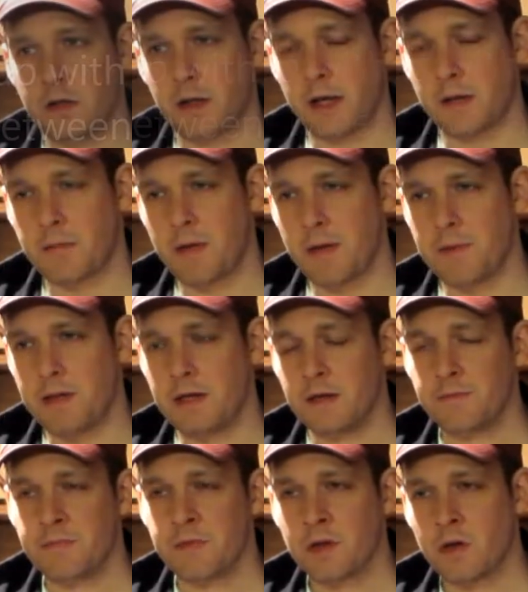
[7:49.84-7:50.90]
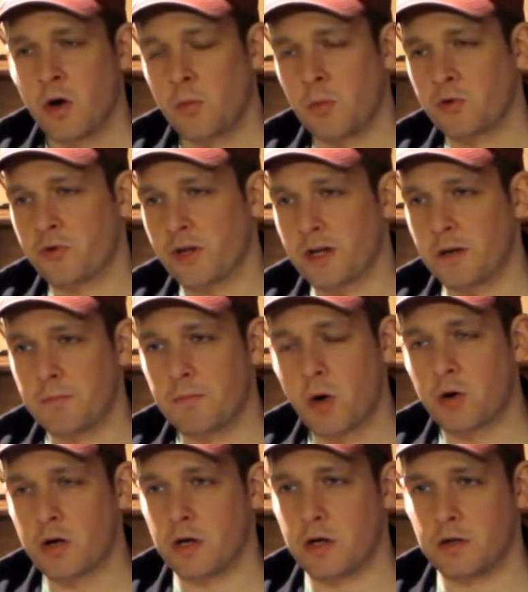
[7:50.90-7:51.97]
like maybe almost like a
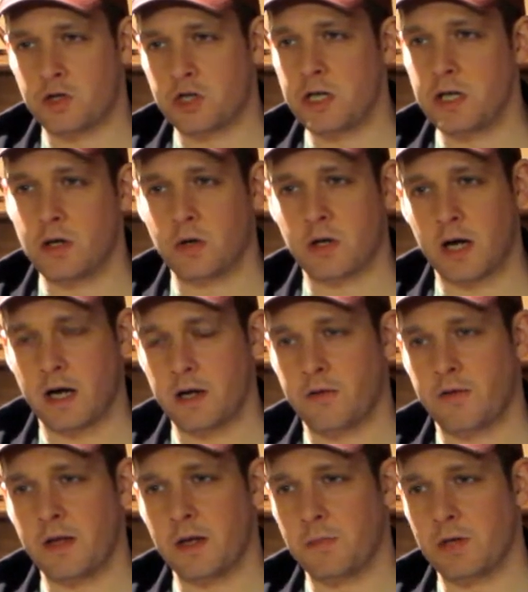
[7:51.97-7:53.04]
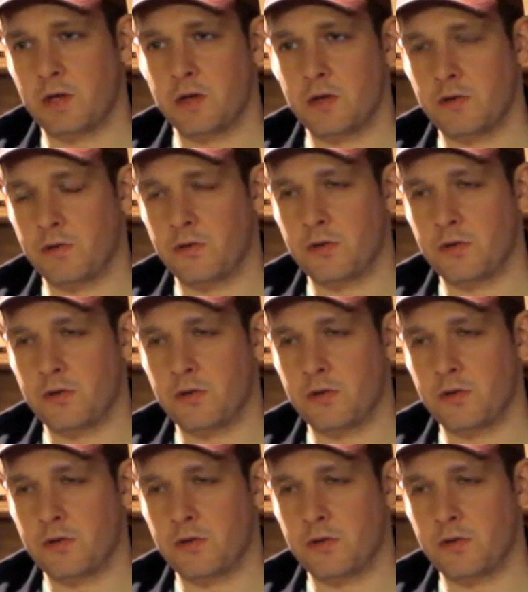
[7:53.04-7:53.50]
mochaccino kind of thing, because